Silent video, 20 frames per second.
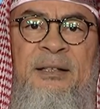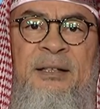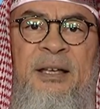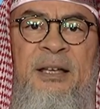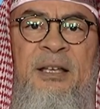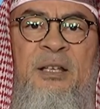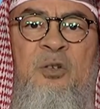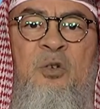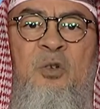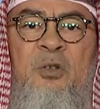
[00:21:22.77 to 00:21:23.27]

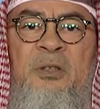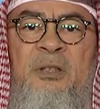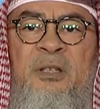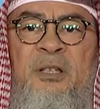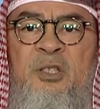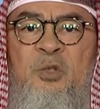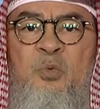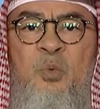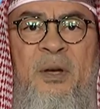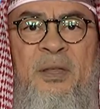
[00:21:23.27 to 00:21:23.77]
in
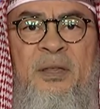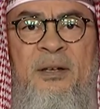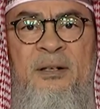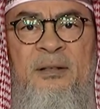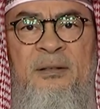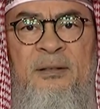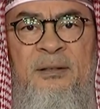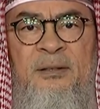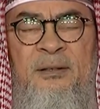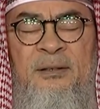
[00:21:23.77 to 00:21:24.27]
goodness,
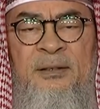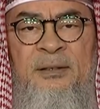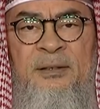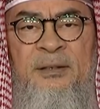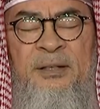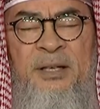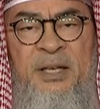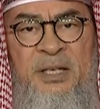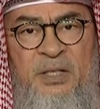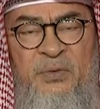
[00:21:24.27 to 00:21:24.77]
whether
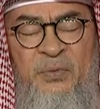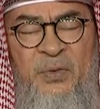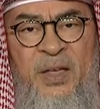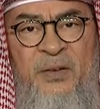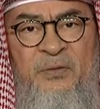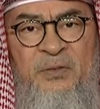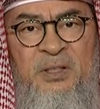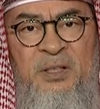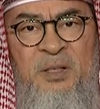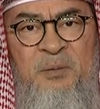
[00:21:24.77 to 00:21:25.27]
he's
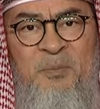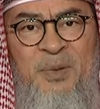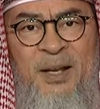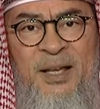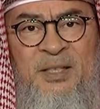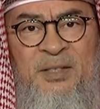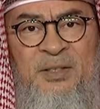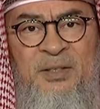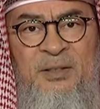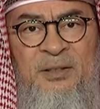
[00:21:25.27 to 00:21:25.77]
favored and
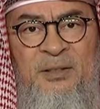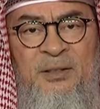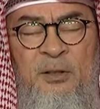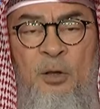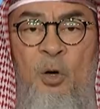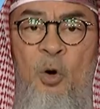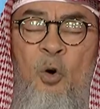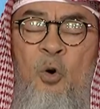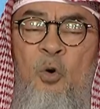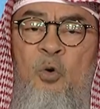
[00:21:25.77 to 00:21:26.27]
blessed
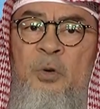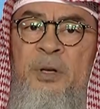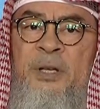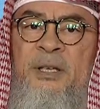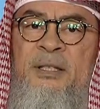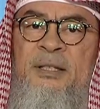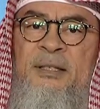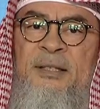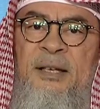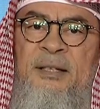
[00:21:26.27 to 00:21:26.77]
or
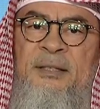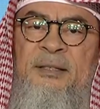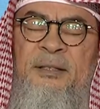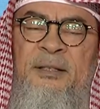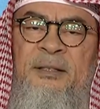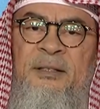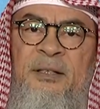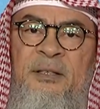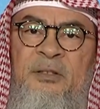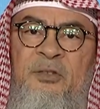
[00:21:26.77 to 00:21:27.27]
he's
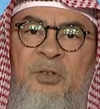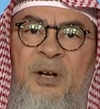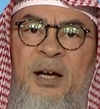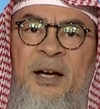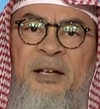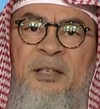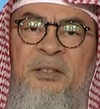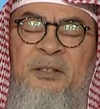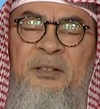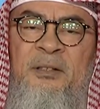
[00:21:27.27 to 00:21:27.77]
tested and
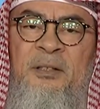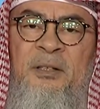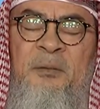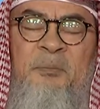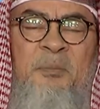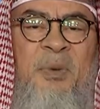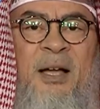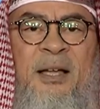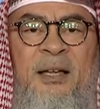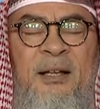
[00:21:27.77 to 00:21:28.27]
tried
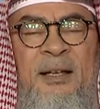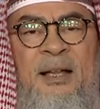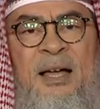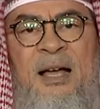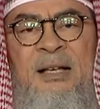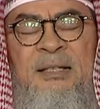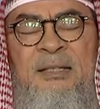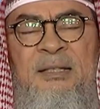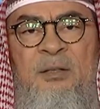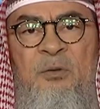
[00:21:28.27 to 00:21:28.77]
by Allah
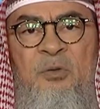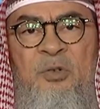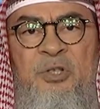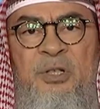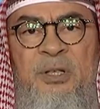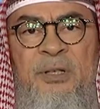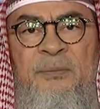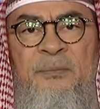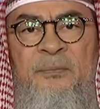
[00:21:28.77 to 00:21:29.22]
Azza wa Jal.